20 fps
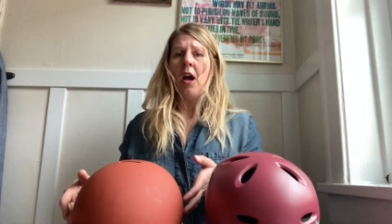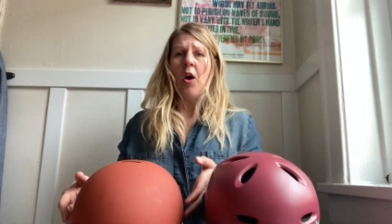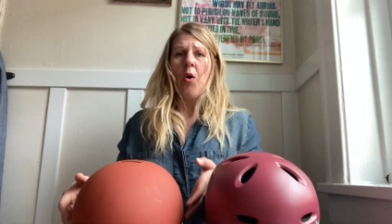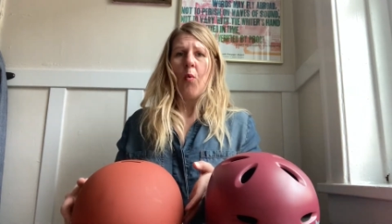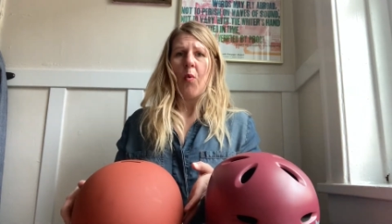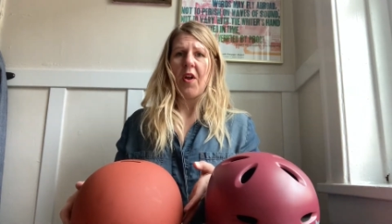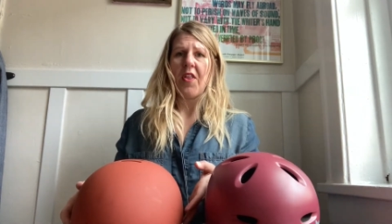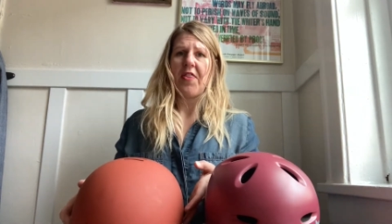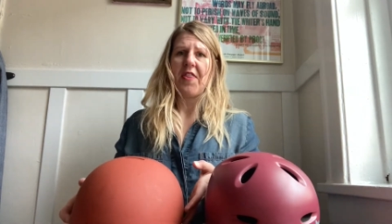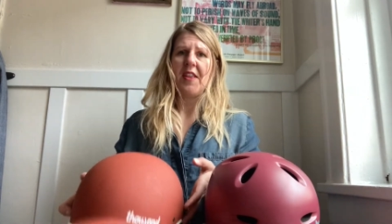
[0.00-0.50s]

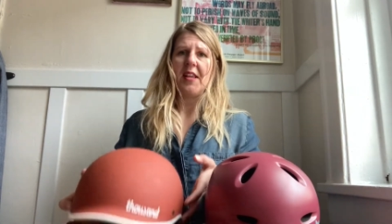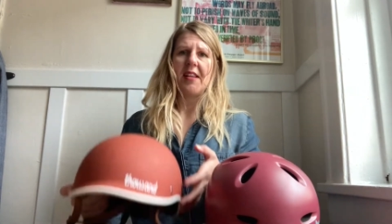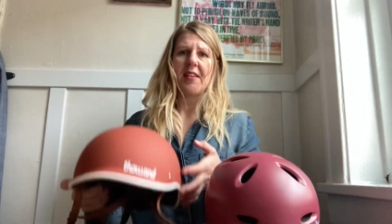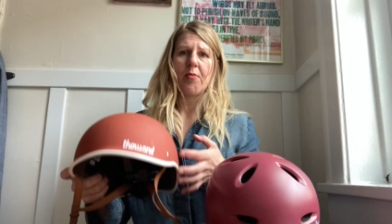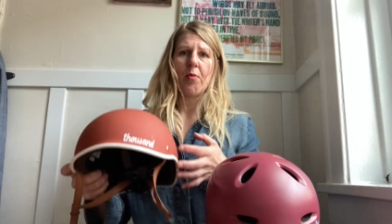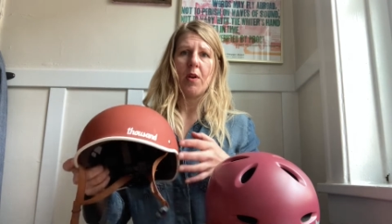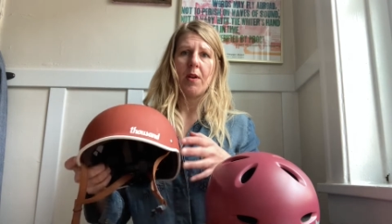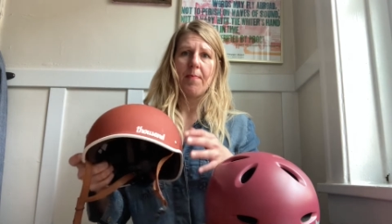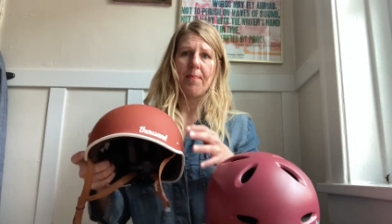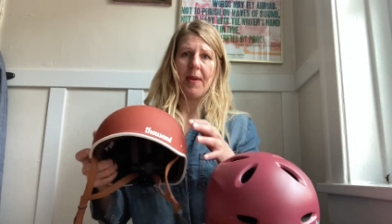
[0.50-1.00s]
With this
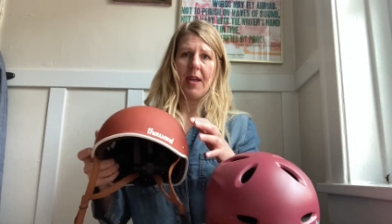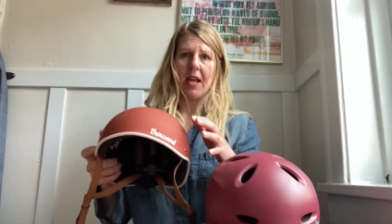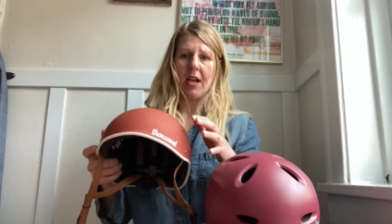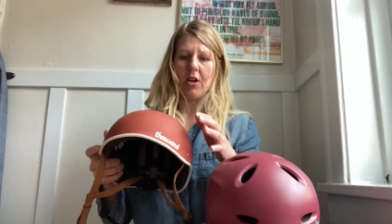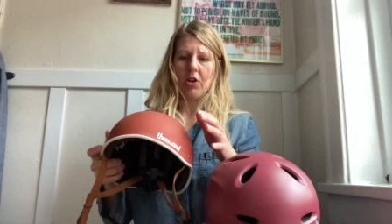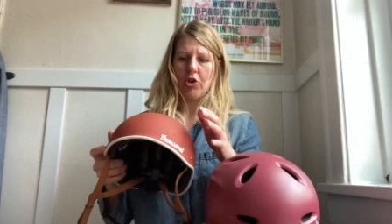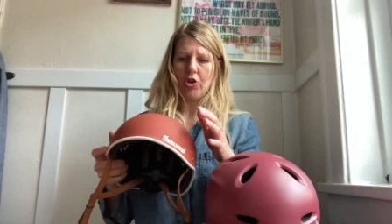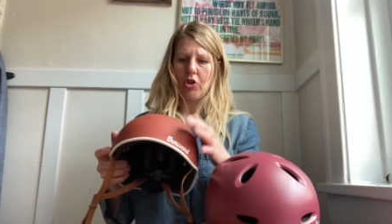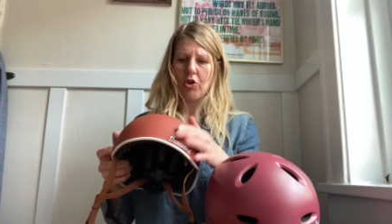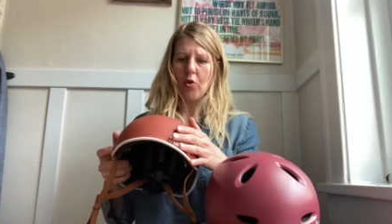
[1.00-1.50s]
one
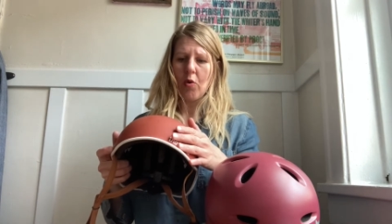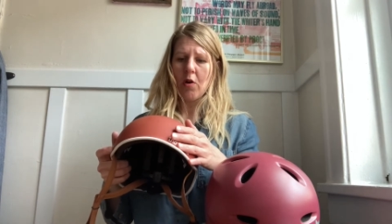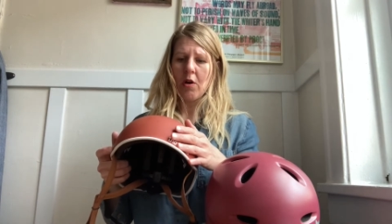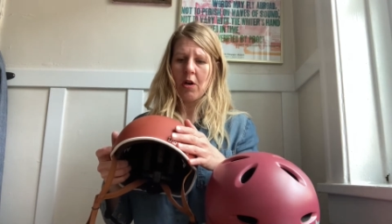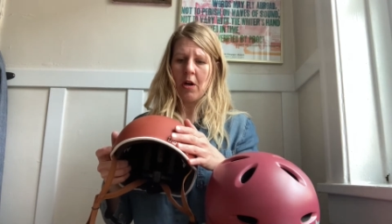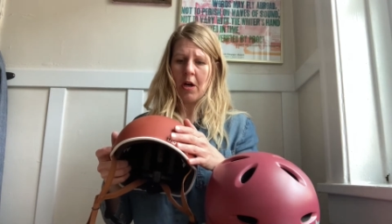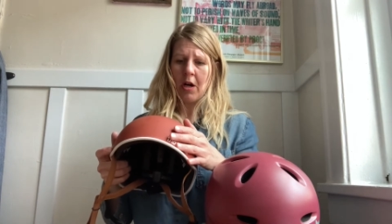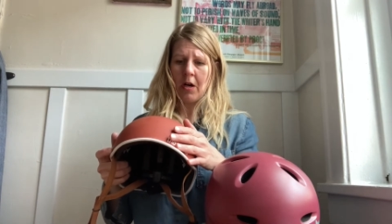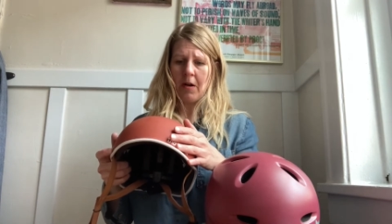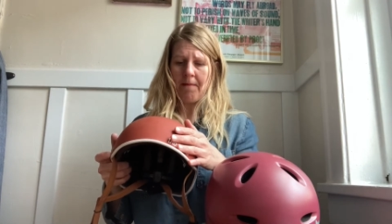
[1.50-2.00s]
being
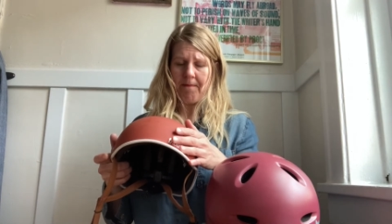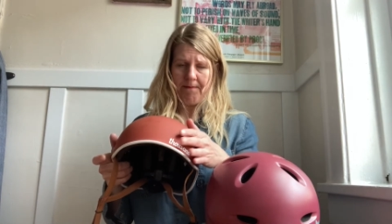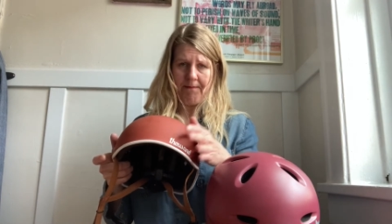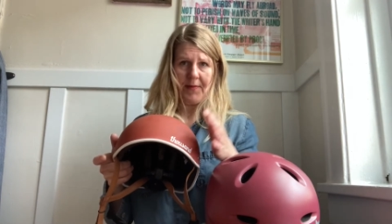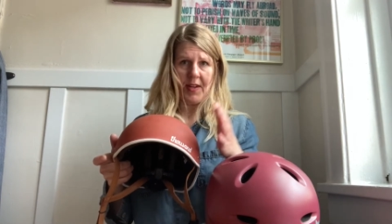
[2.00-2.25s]
shorter,